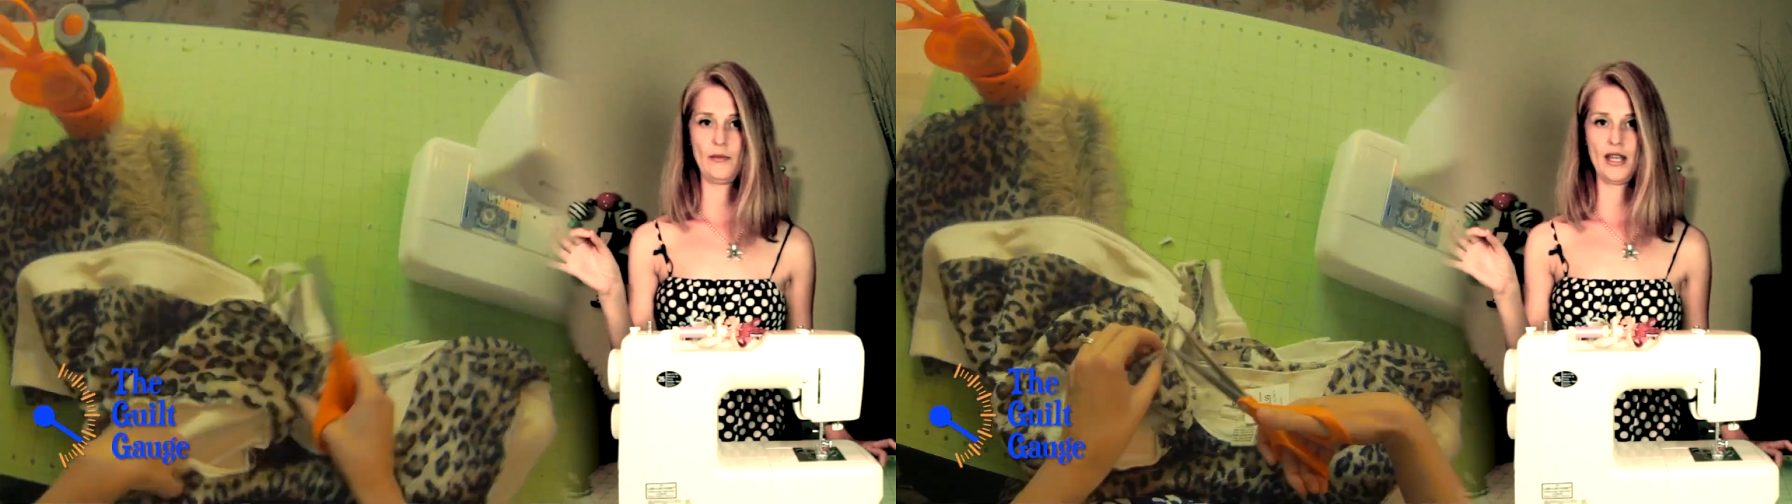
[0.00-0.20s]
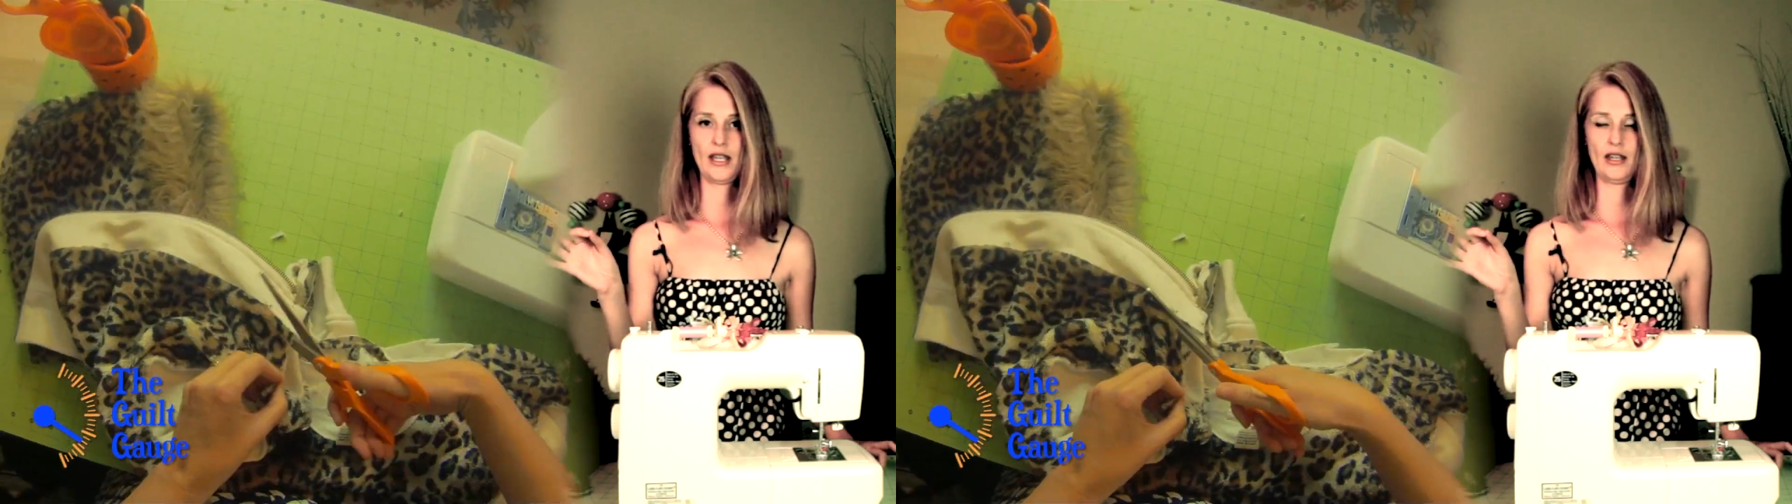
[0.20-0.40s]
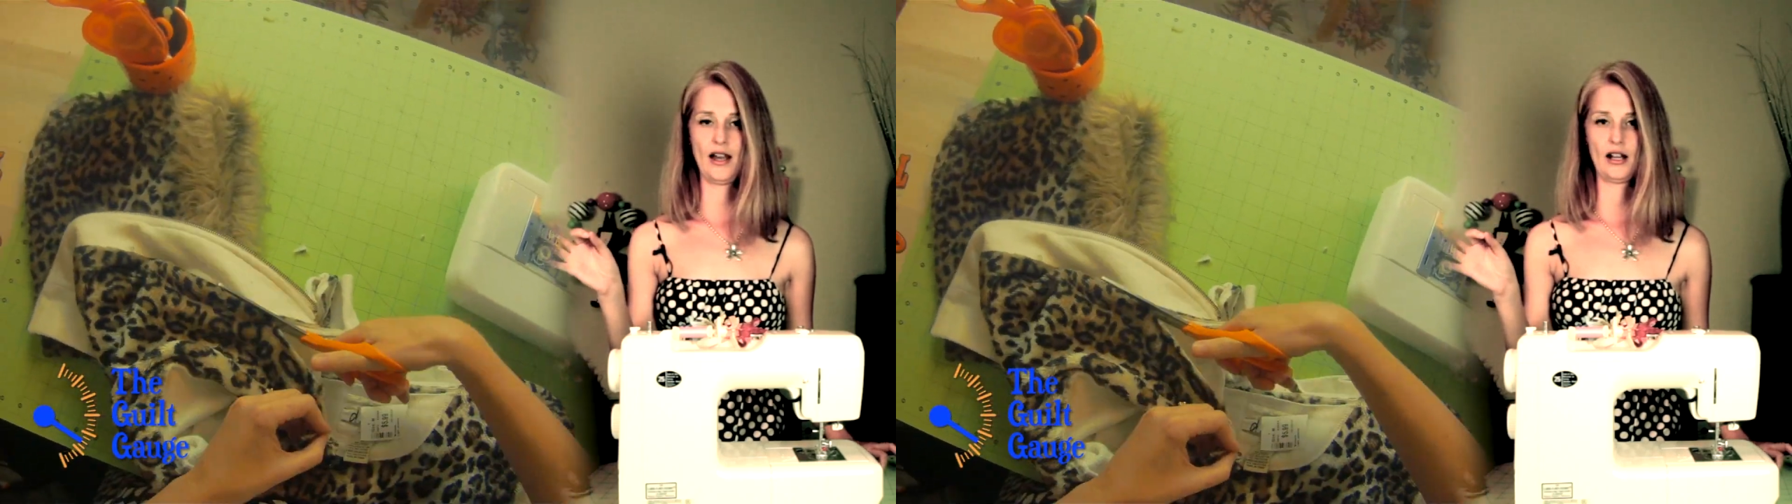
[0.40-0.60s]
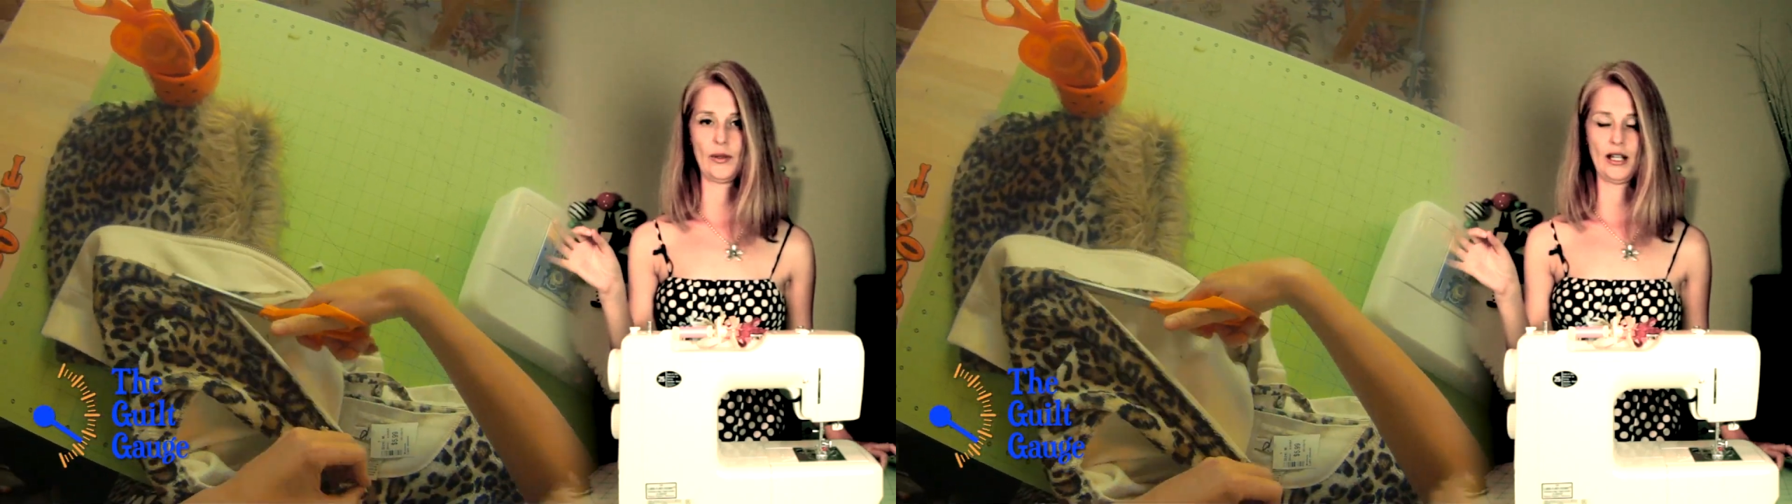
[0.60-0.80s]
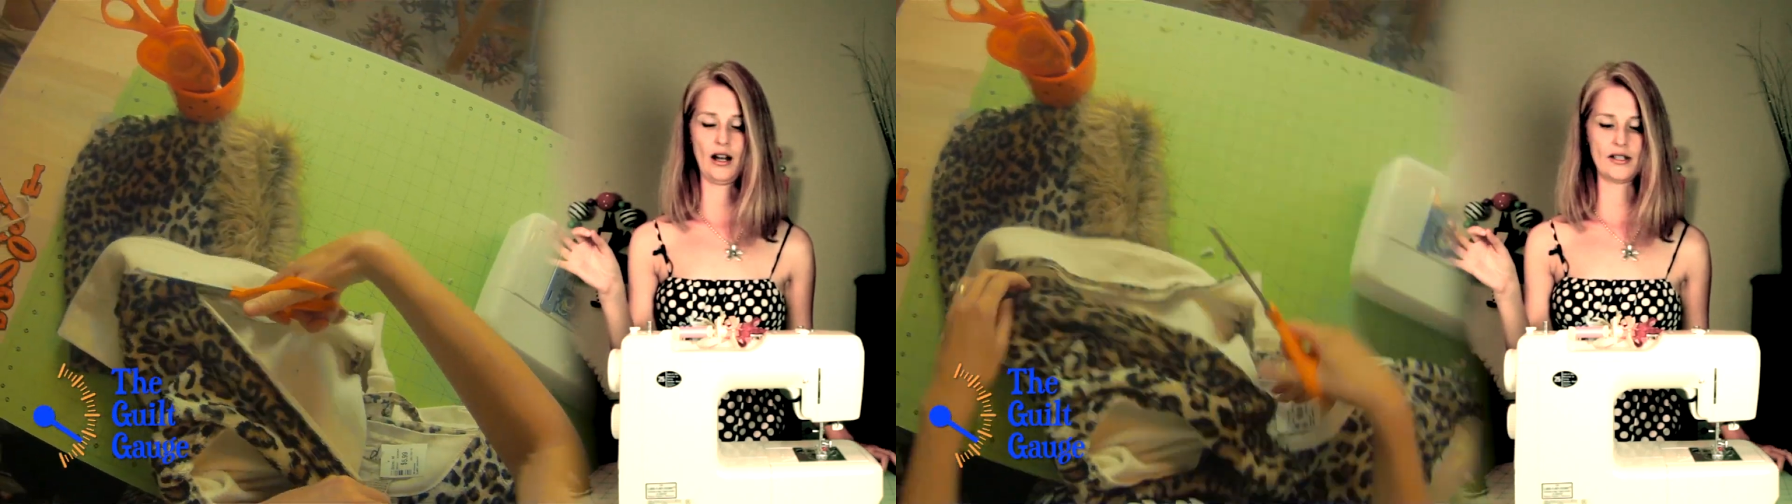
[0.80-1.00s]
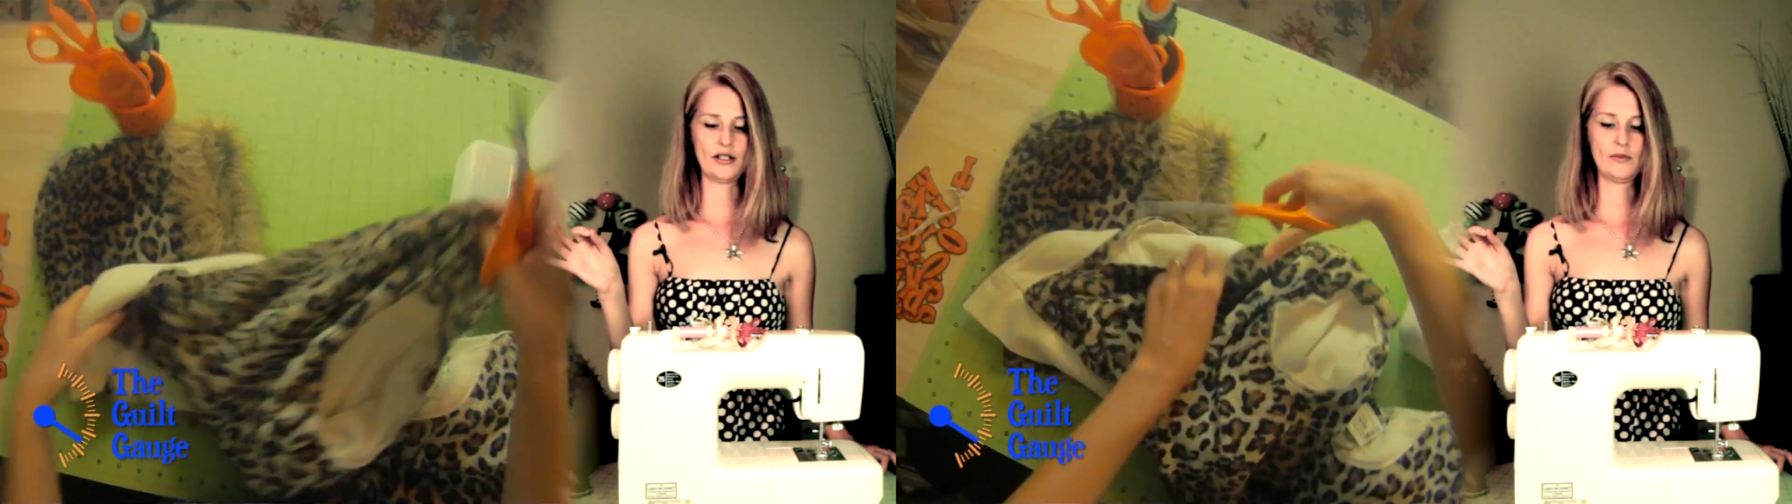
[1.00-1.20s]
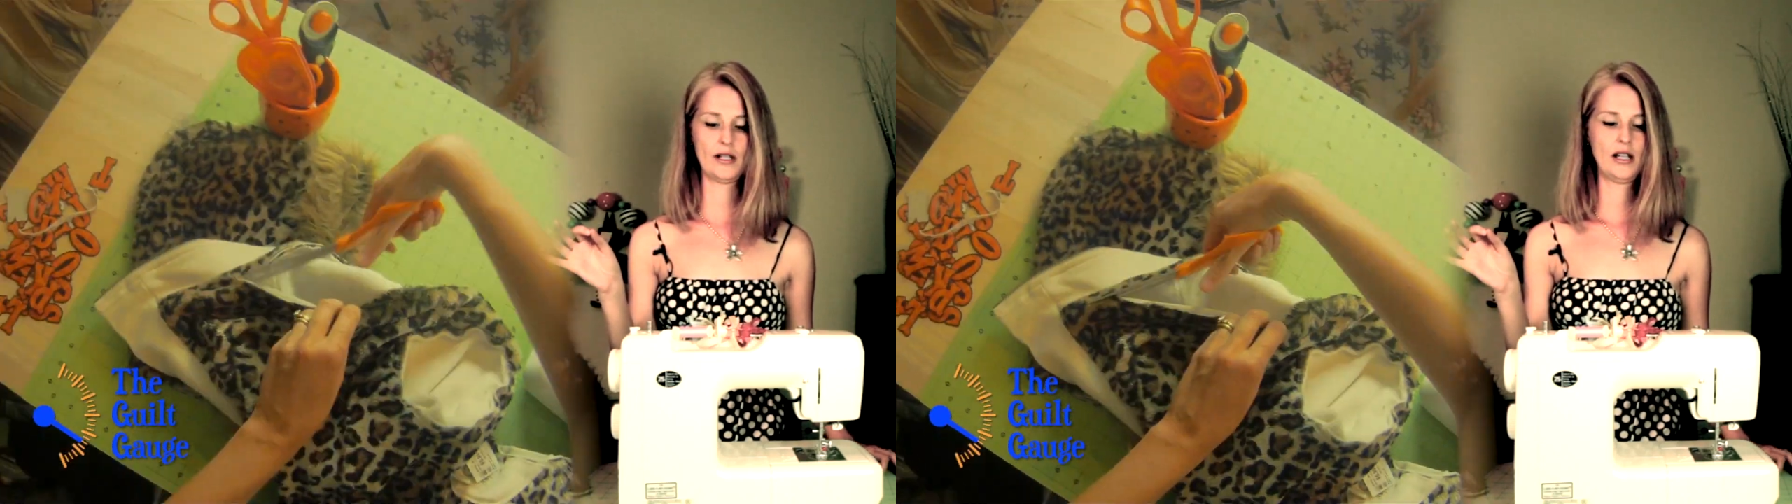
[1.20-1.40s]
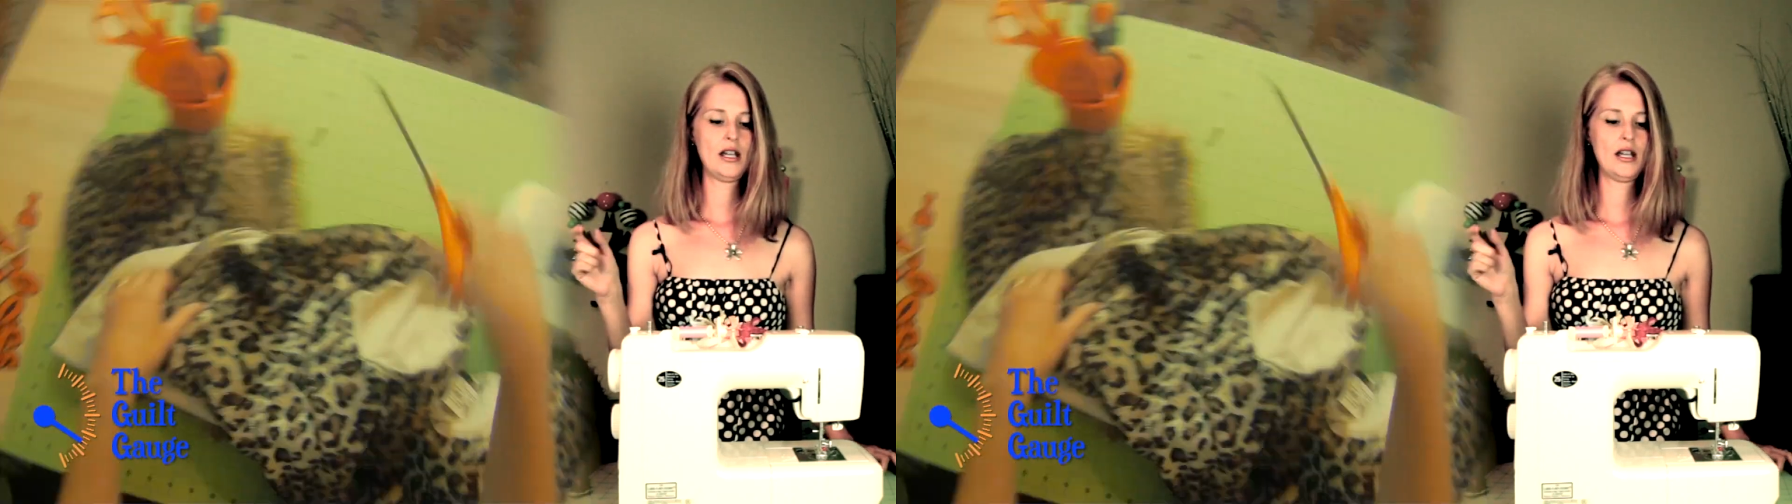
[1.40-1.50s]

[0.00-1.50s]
making Halloween costumes.